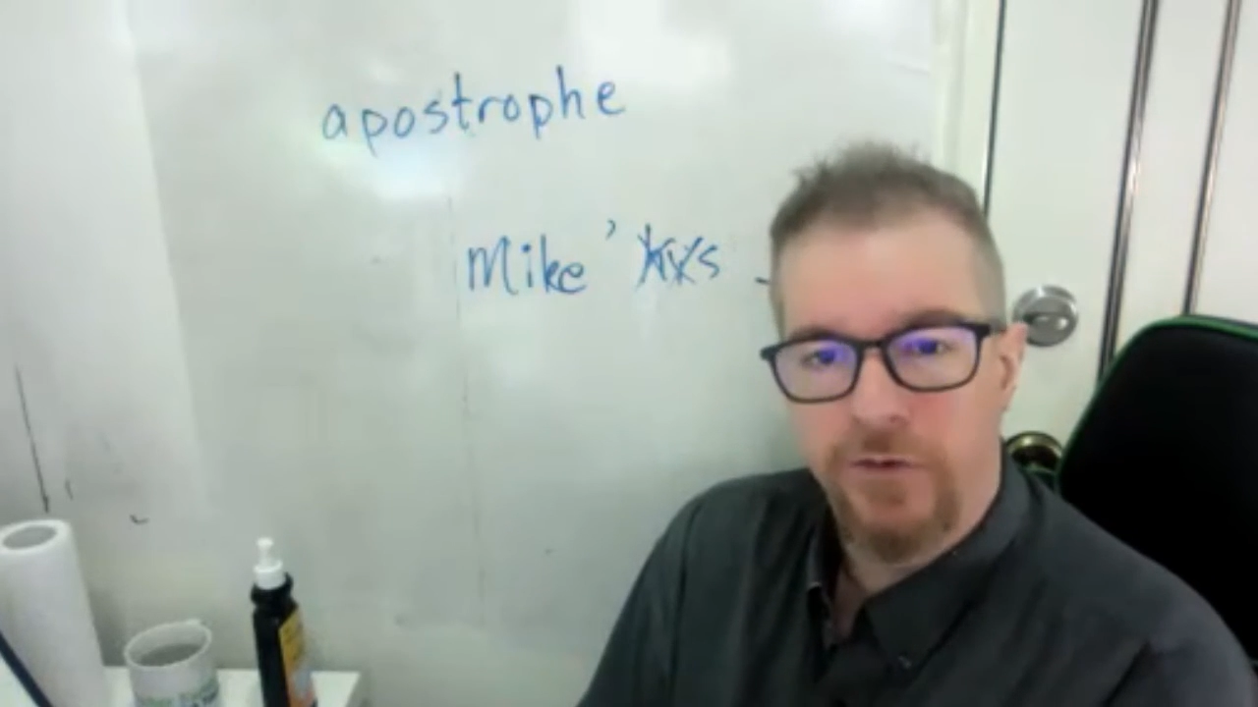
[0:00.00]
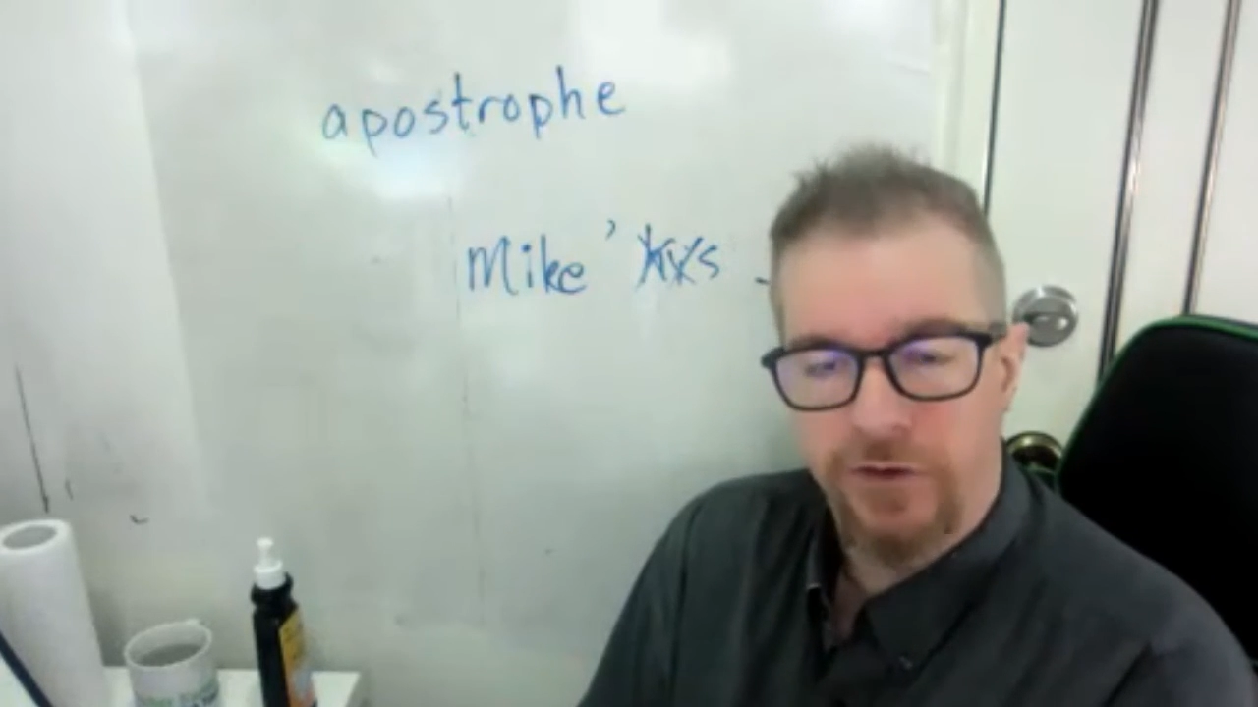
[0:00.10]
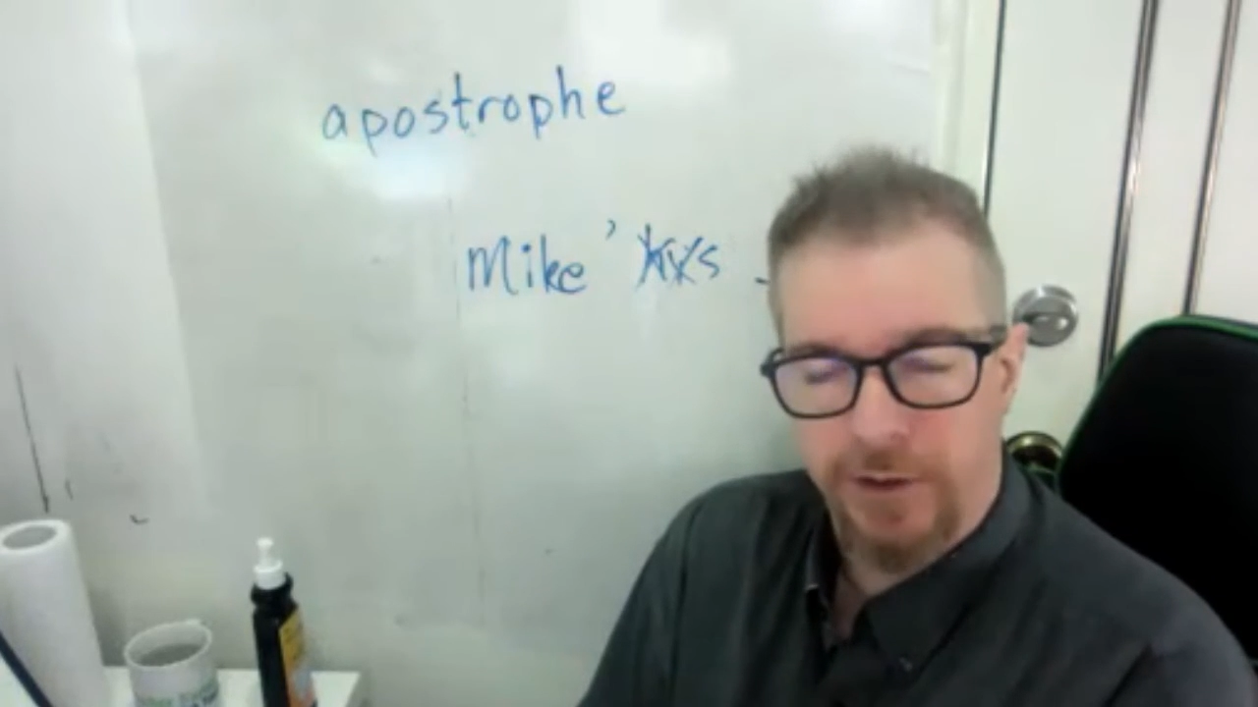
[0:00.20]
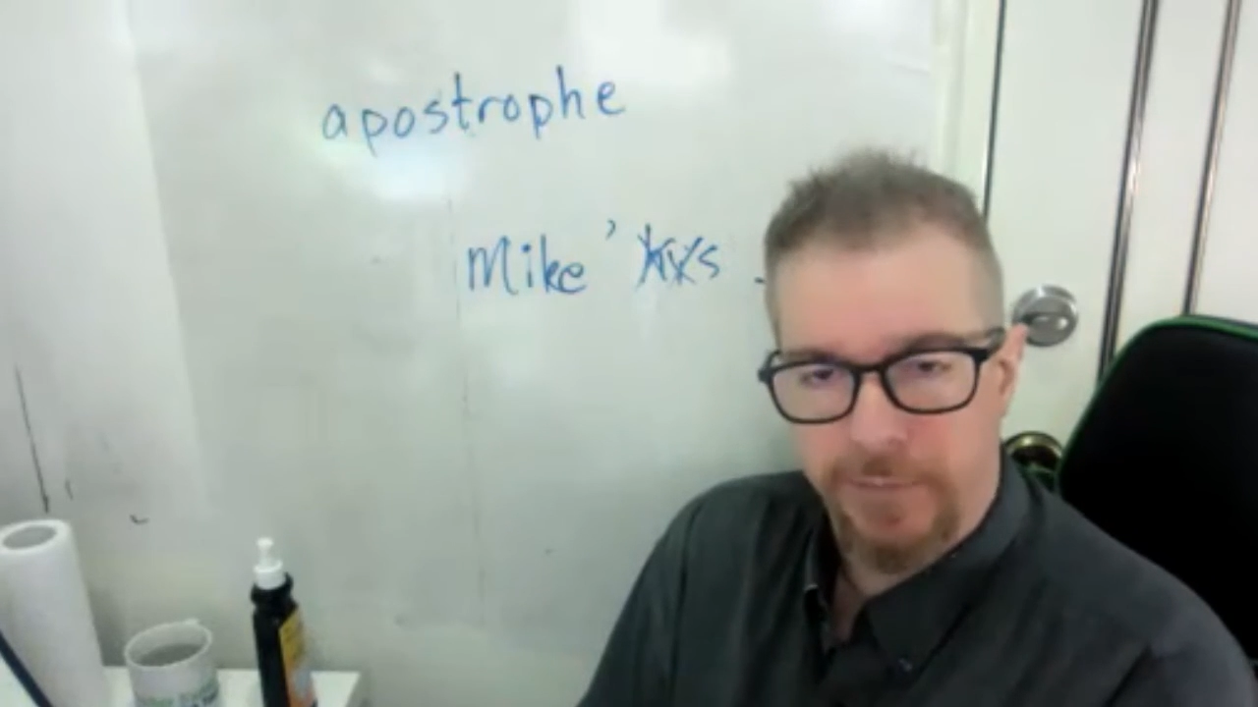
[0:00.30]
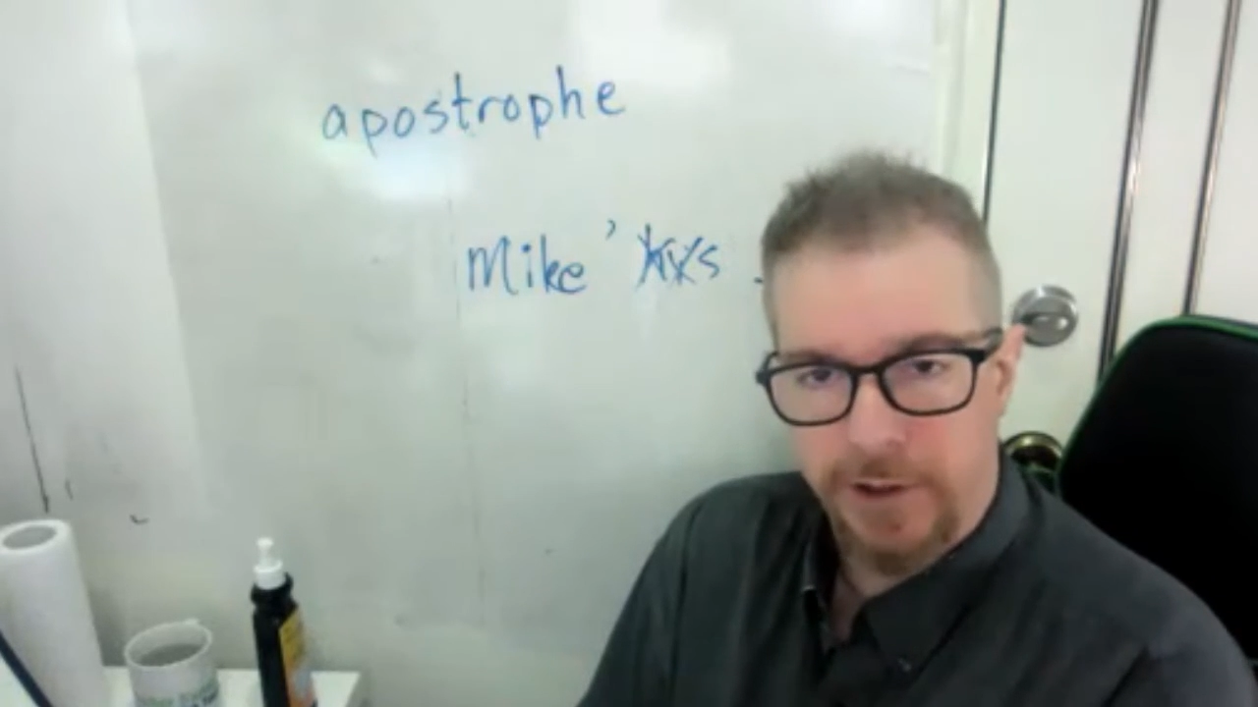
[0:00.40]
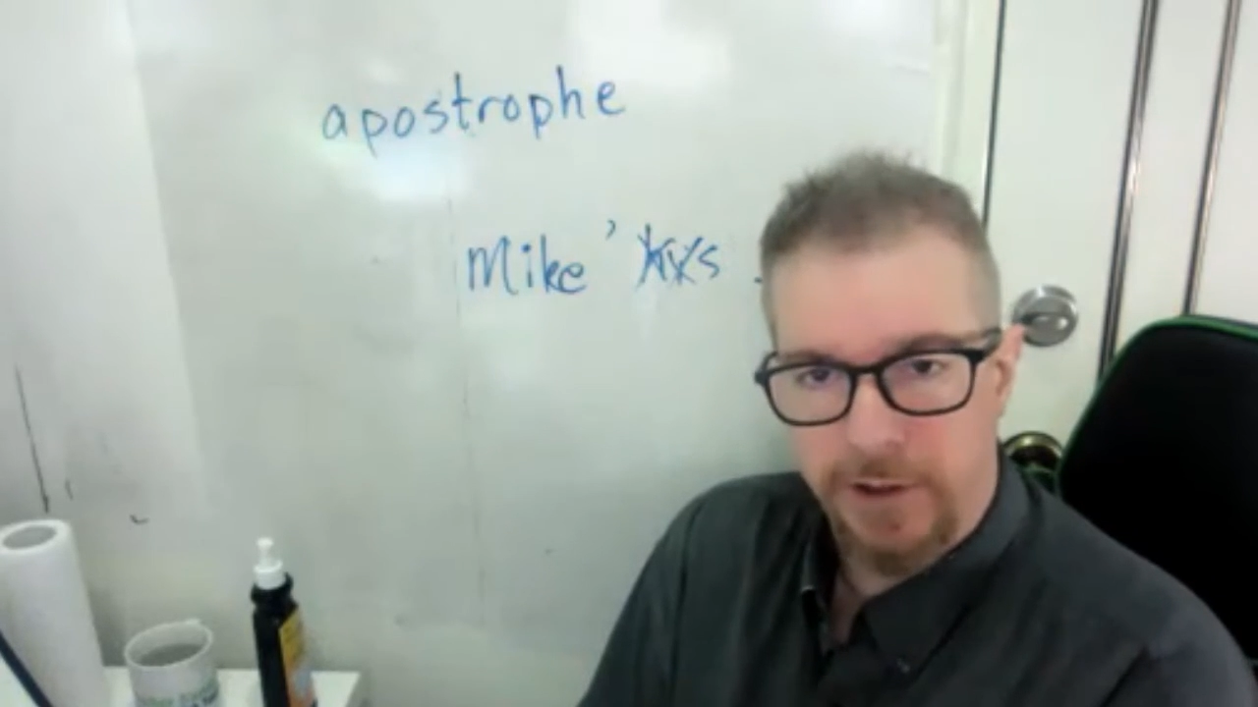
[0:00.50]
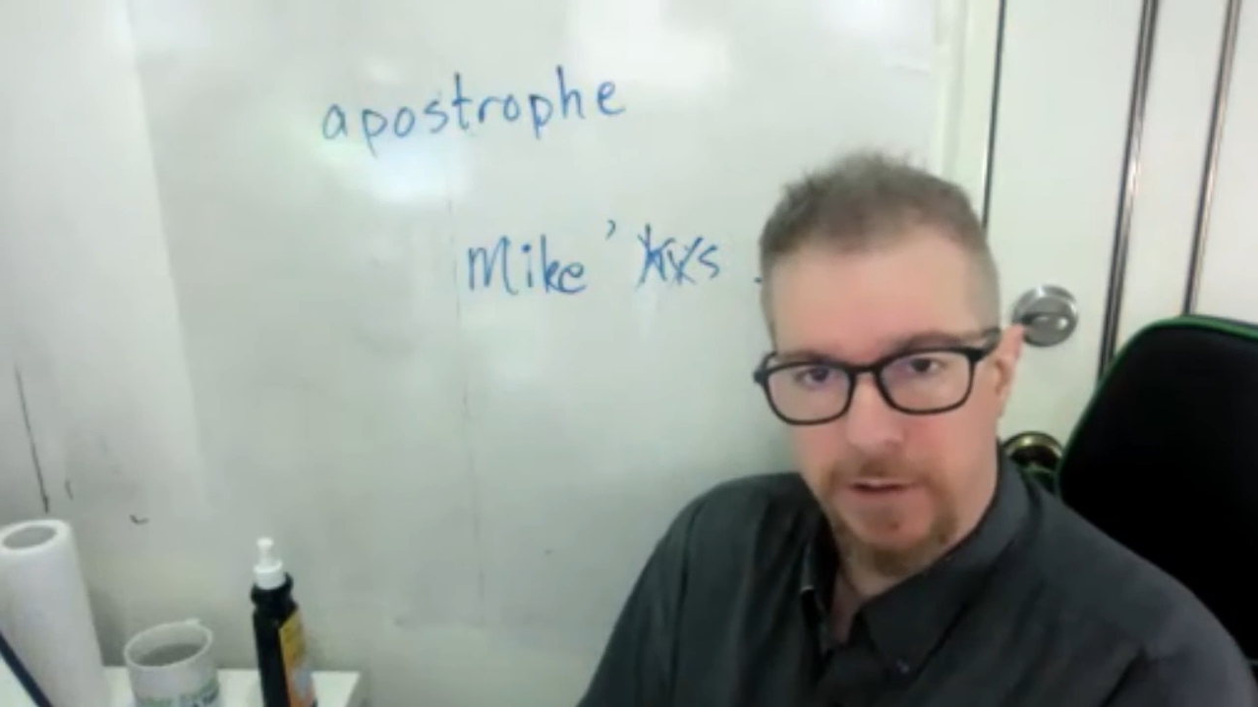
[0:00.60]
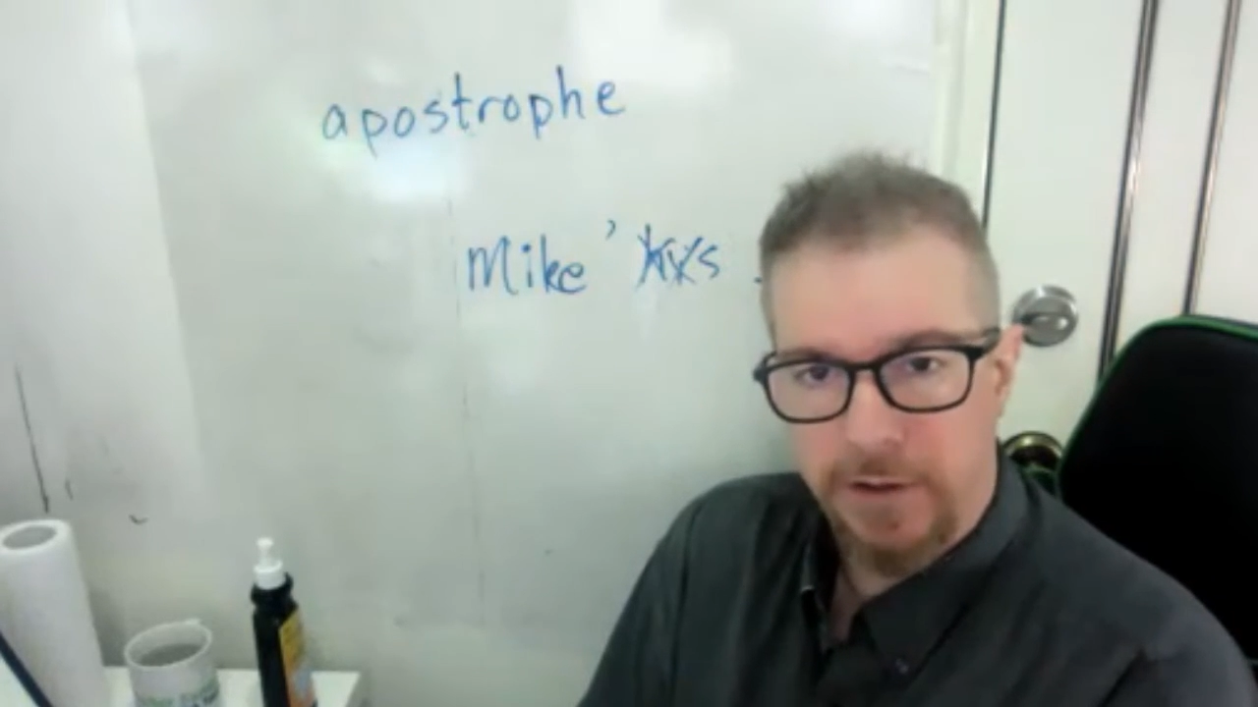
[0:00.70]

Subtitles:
something.